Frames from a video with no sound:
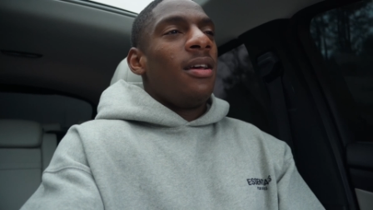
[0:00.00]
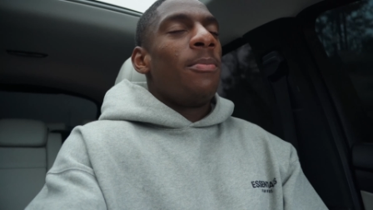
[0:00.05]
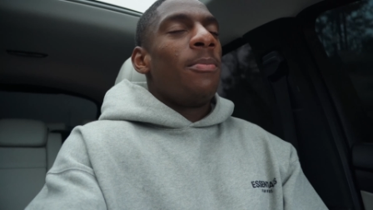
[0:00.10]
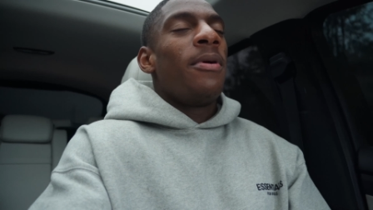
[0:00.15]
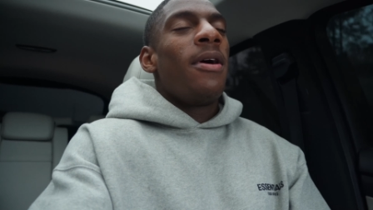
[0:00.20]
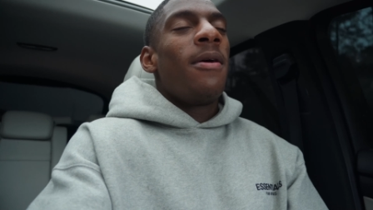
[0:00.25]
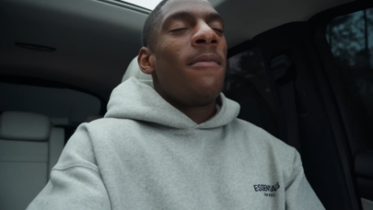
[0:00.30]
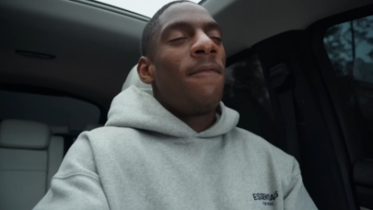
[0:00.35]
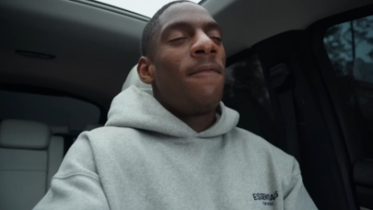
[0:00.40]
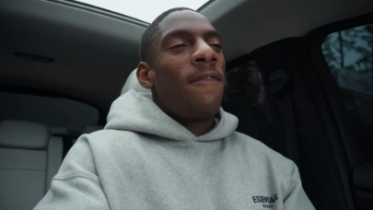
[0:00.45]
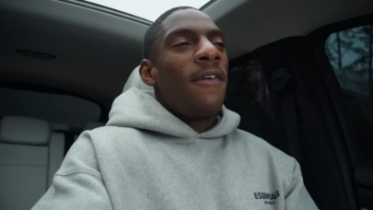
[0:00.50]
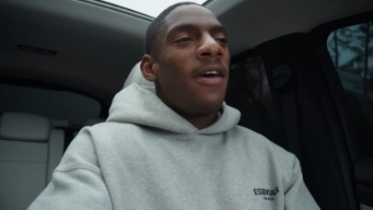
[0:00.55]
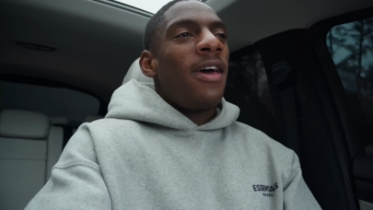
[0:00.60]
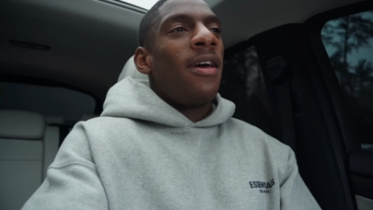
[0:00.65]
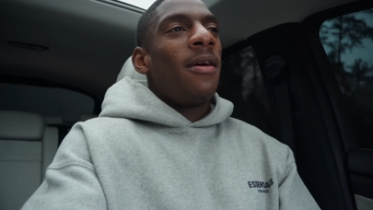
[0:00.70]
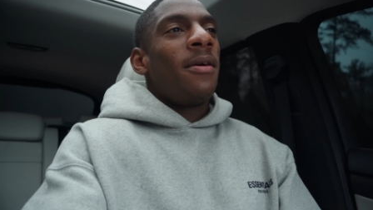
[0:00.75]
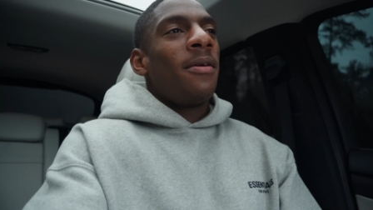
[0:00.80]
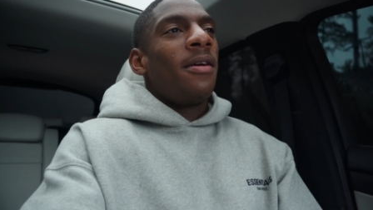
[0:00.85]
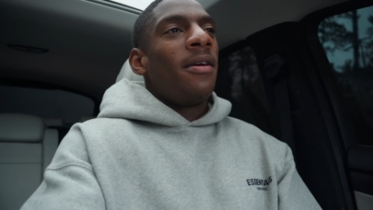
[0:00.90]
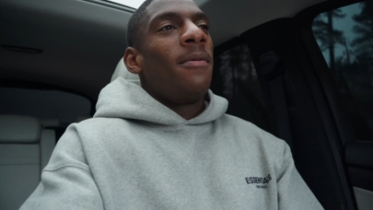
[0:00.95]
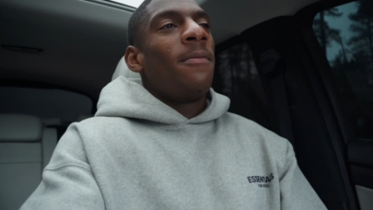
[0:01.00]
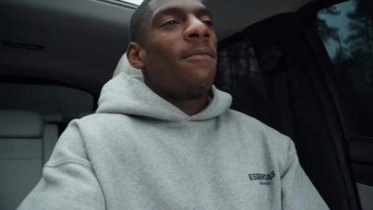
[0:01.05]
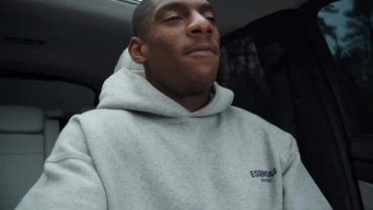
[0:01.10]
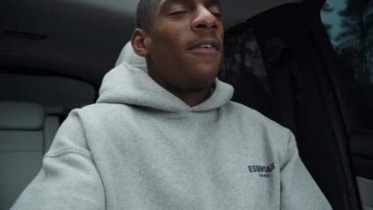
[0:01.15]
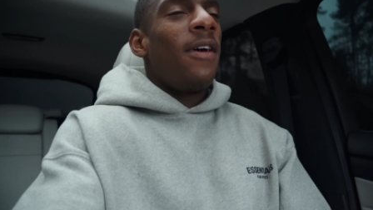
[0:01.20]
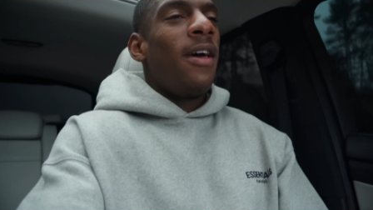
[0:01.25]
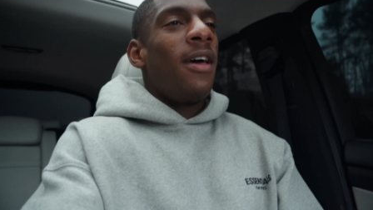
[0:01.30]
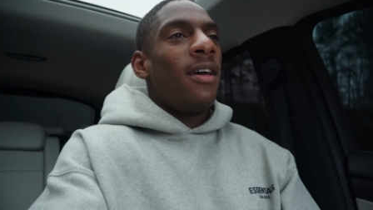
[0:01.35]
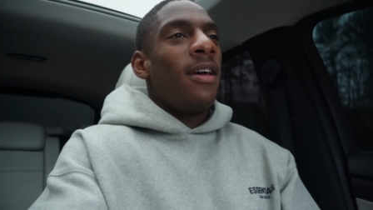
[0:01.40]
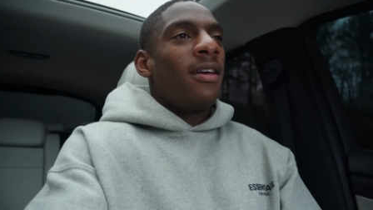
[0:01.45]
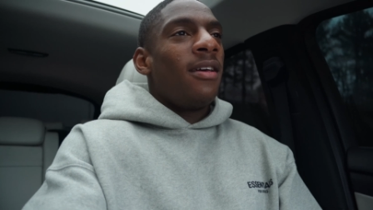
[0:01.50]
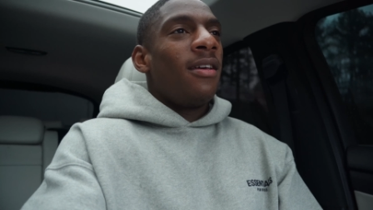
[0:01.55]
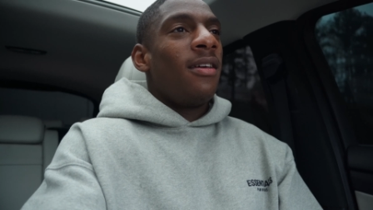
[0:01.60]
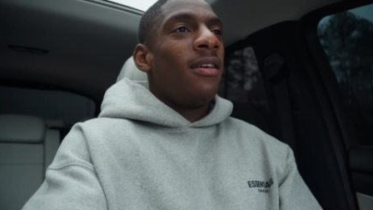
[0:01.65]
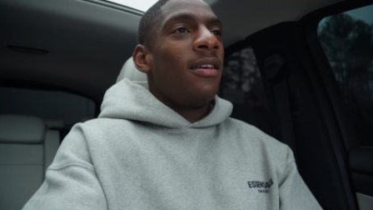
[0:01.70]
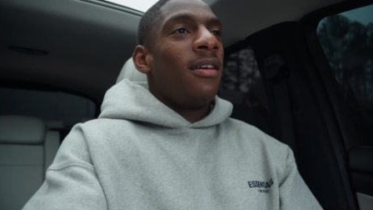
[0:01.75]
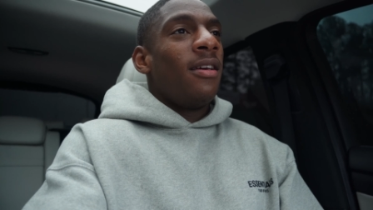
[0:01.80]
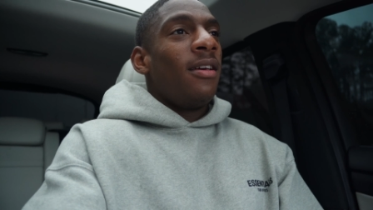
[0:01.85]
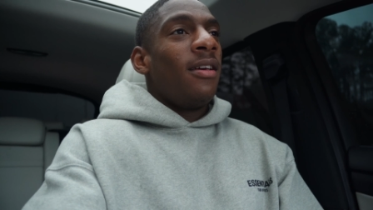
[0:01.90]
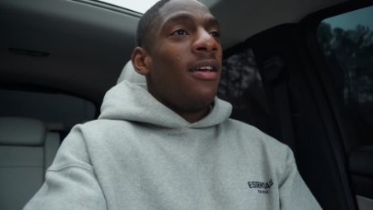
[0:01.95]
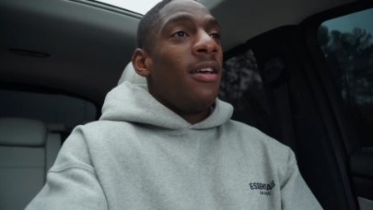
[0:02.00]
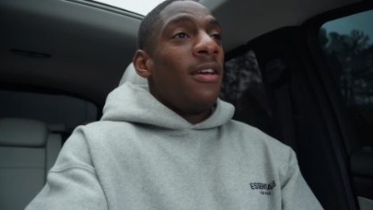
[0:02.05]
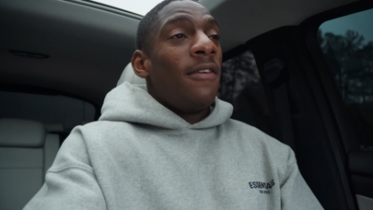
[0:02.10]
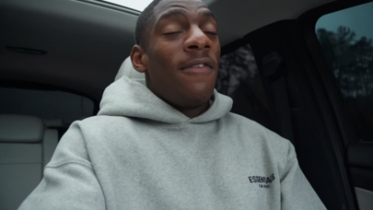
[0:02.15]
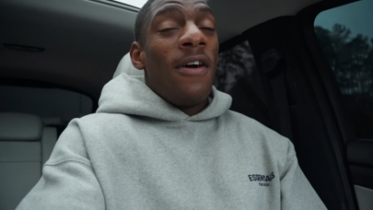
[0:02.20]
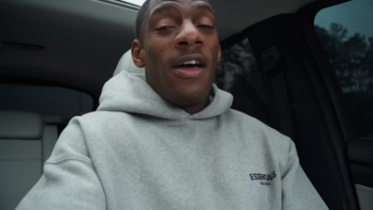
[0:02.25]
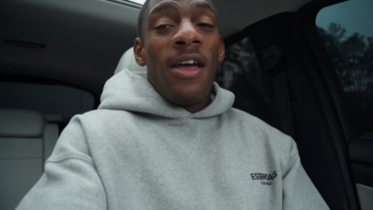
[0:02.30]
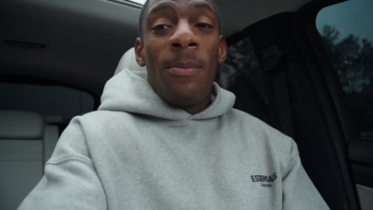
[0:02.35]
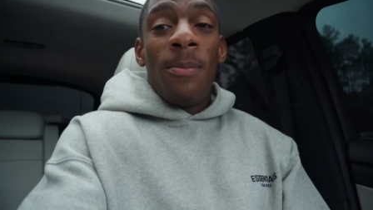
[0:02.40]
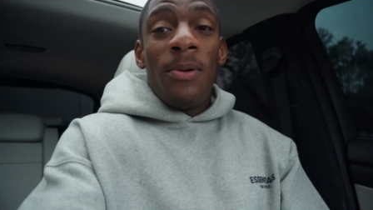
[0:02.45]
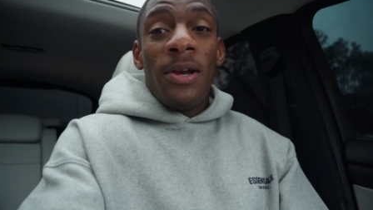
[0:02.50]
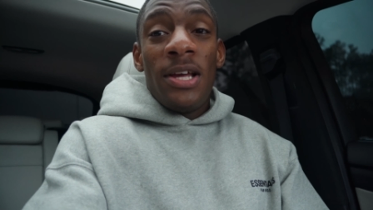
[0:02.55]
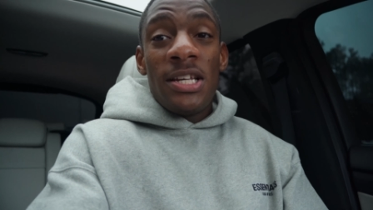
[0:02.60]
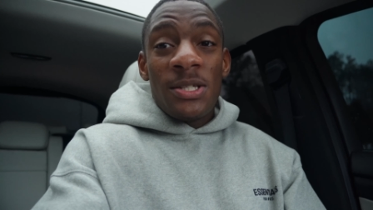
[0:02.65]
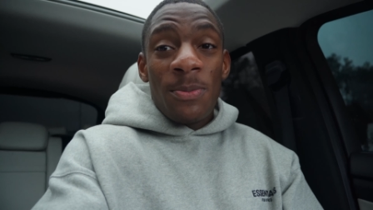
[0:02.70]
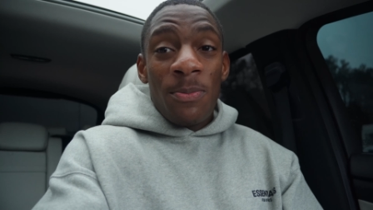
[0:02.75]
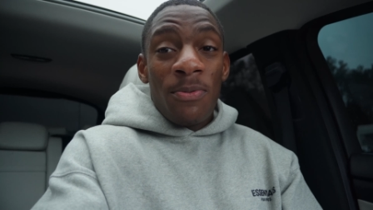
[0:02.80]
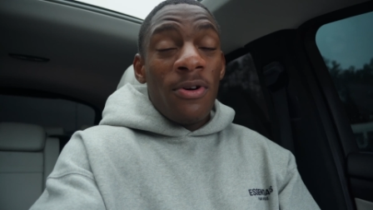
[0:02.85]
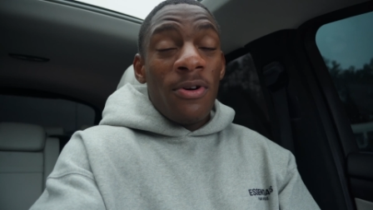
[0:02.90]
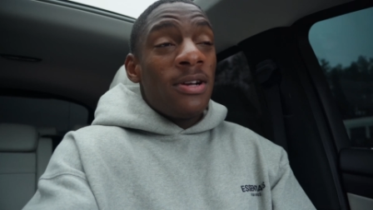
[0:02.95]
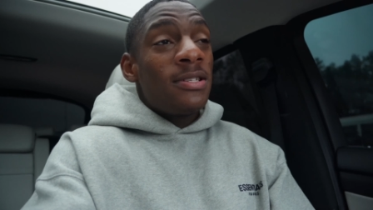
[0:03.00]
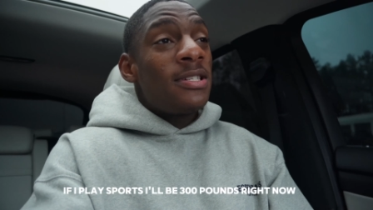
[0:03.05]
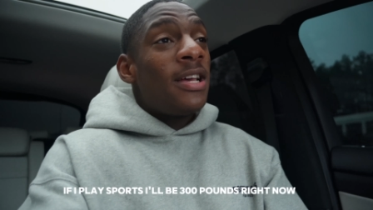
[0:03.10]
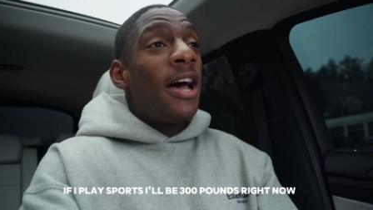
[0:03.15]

But I'm fat. I'm fat. If I ain't play sports,